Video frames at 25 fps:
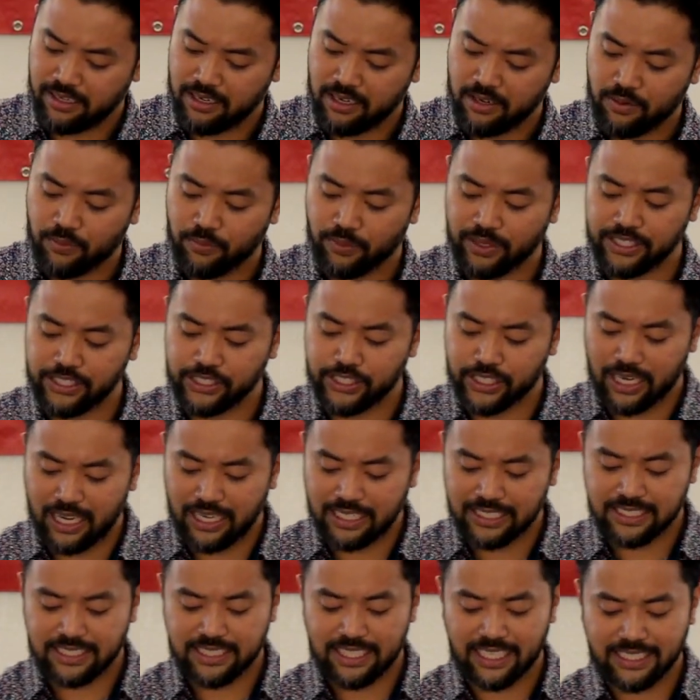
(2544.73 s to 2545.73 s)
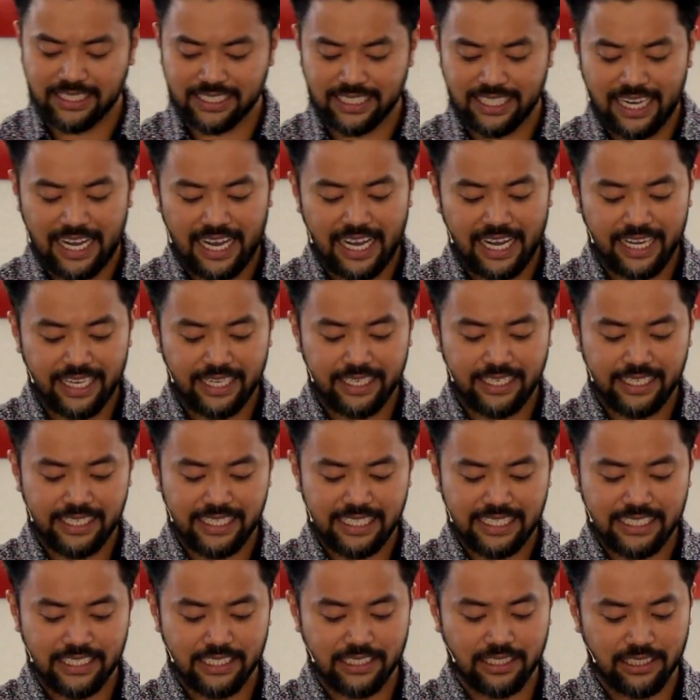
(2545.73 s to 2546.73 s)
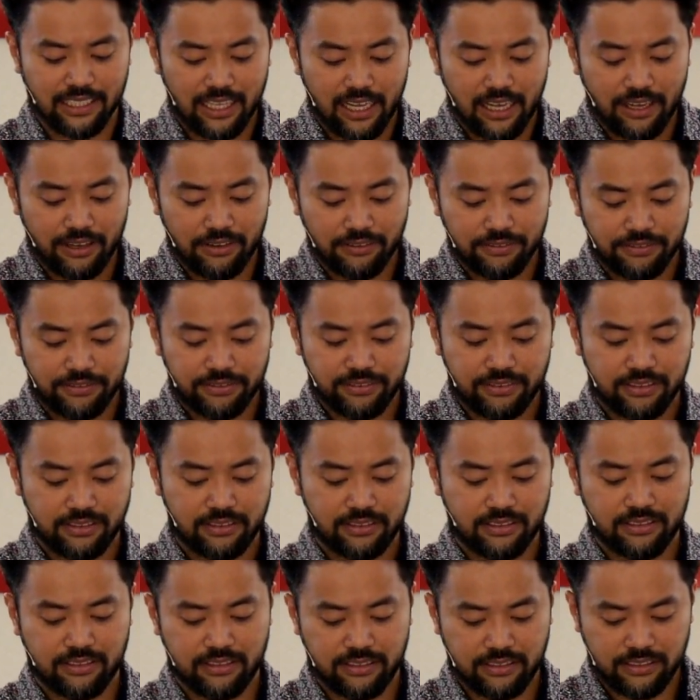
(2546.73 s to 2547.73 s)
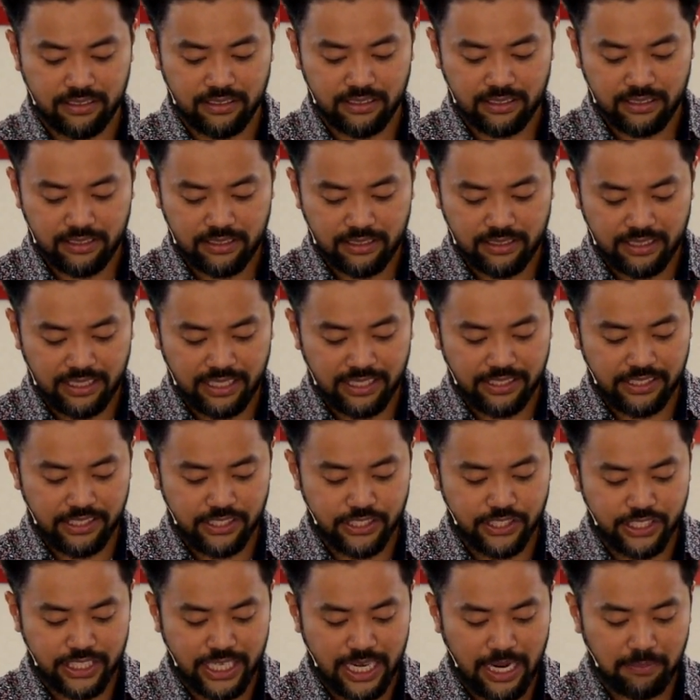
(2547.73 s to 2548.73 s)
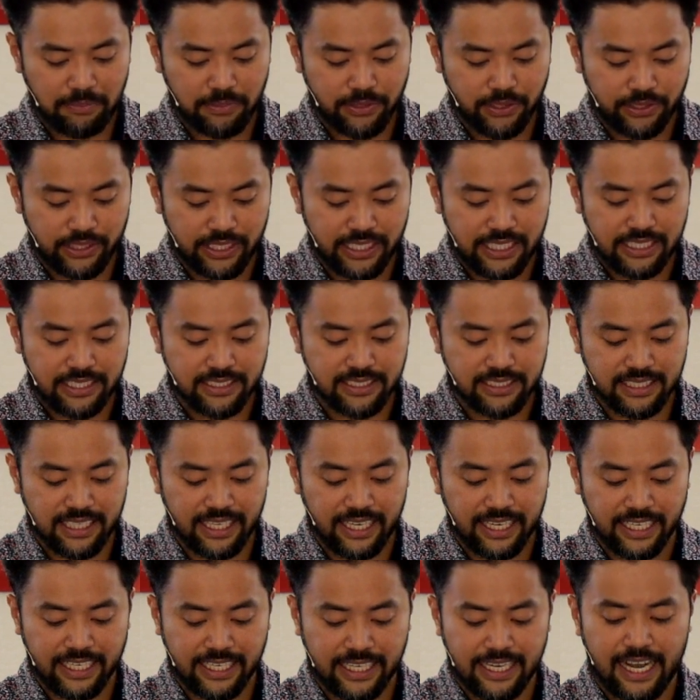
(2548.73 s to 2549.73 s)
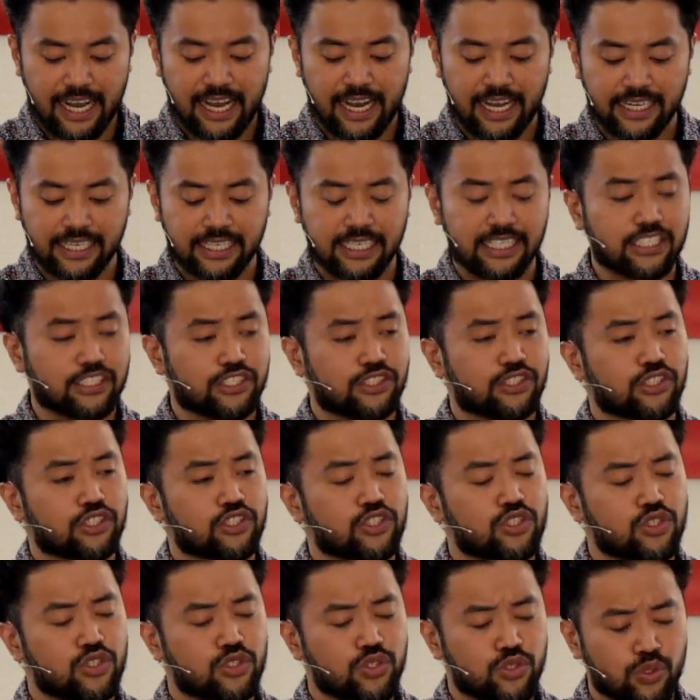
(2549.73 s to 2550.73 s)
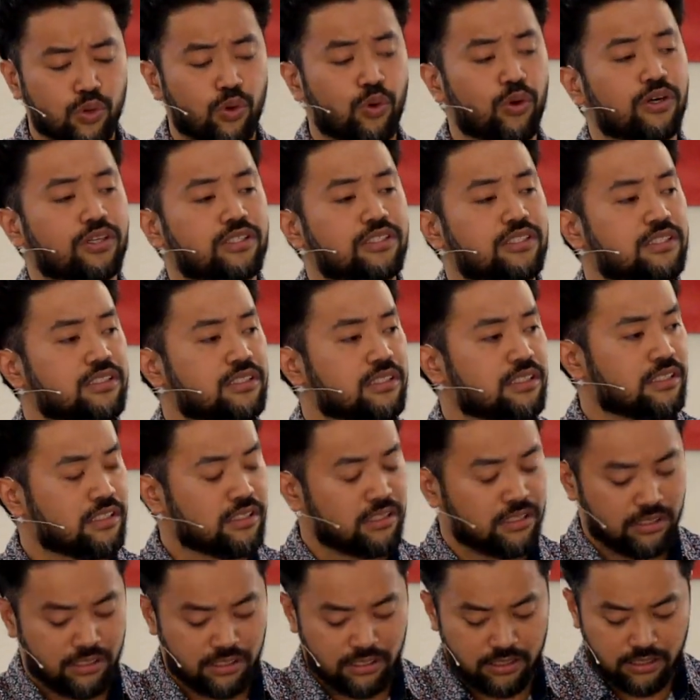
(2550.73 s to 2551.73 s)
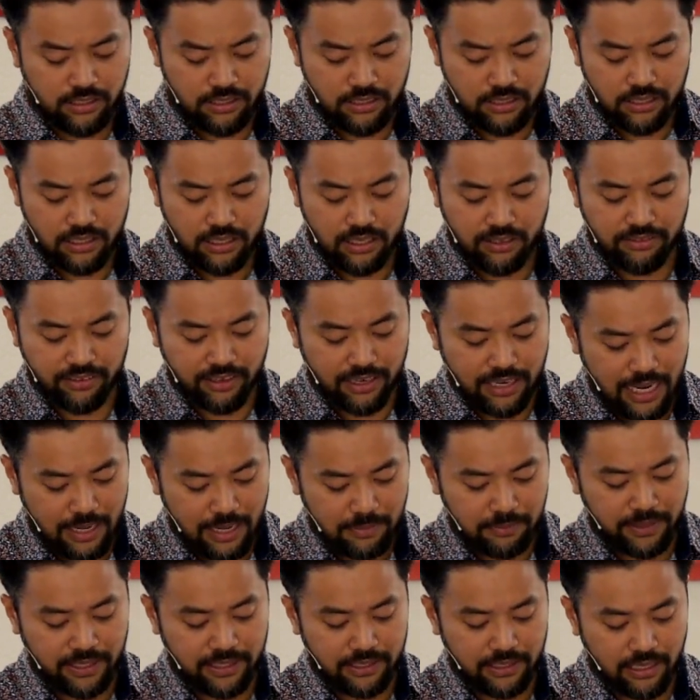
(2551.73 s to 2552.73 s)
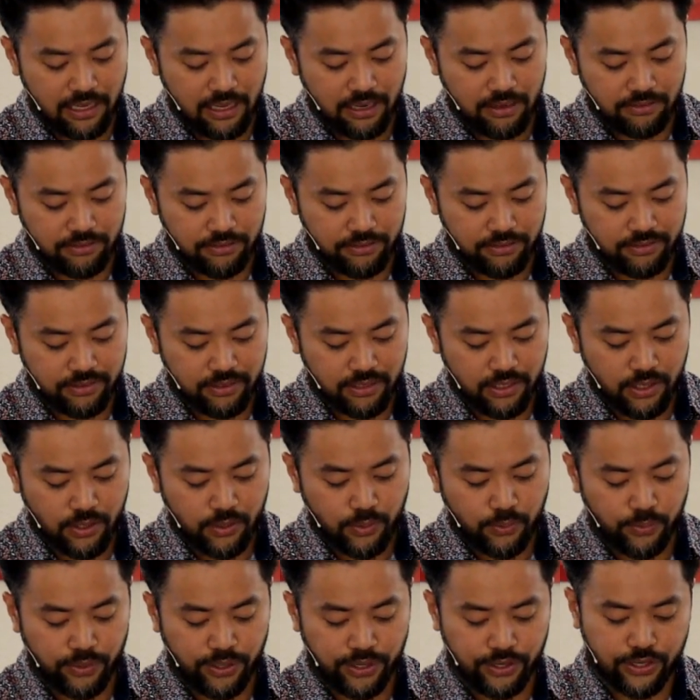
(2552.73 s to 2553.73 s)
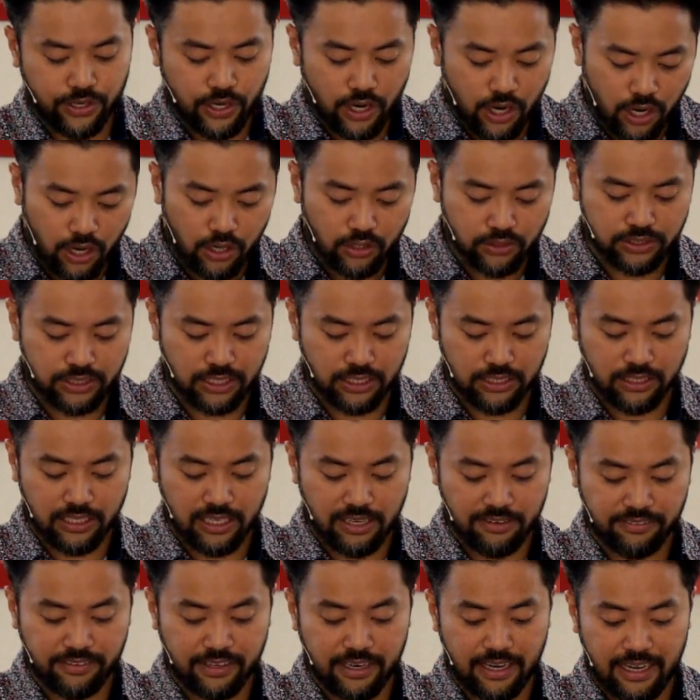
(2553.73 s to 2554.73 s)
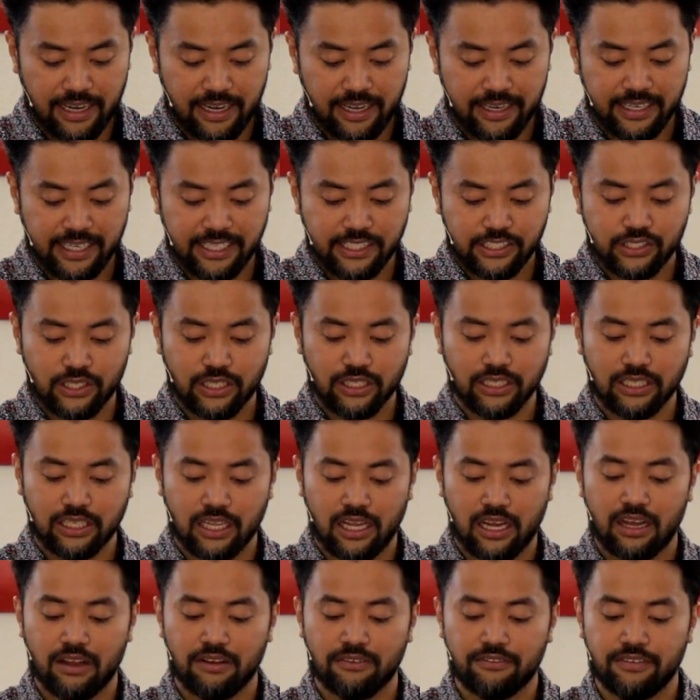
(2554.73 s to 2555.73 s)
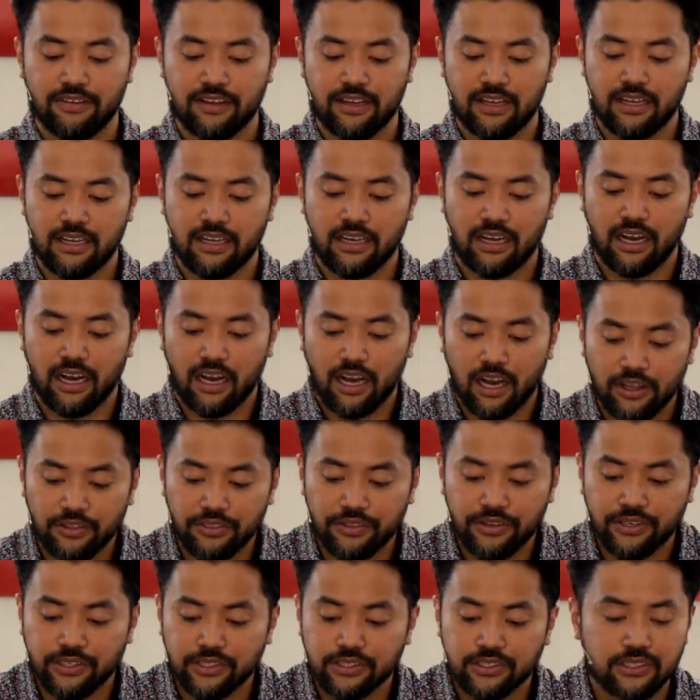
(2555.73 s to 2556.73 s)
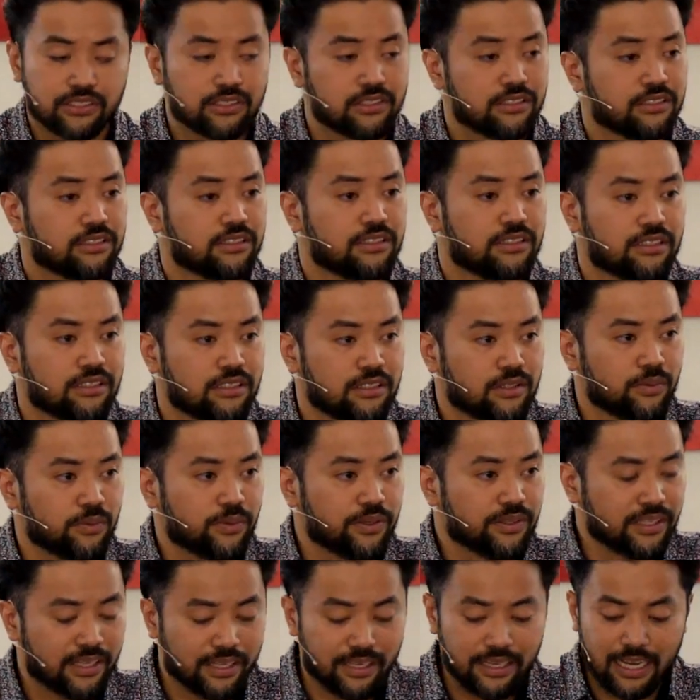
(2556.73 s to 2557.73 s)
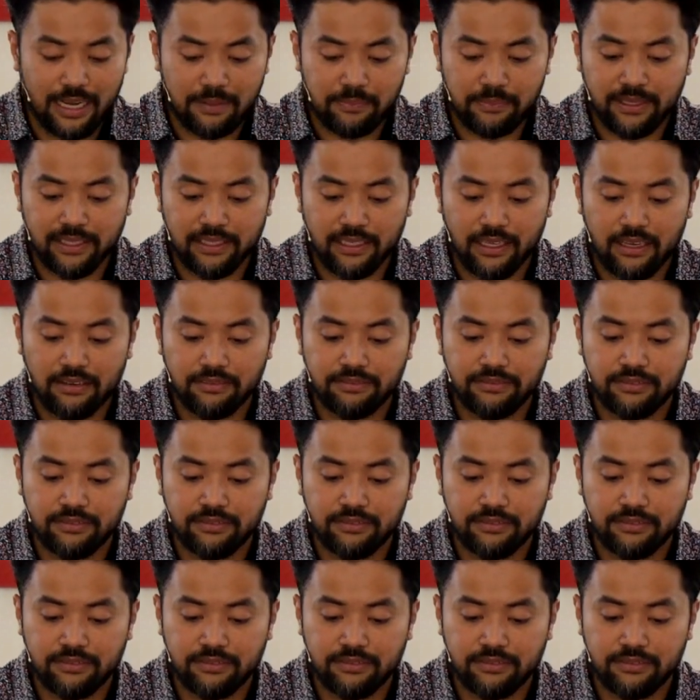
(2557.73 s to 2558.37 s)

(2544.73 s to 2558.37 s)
When John says God is love, in this chapter, he is saying God is the source of agape love. We are called to love God and to love others with agape love.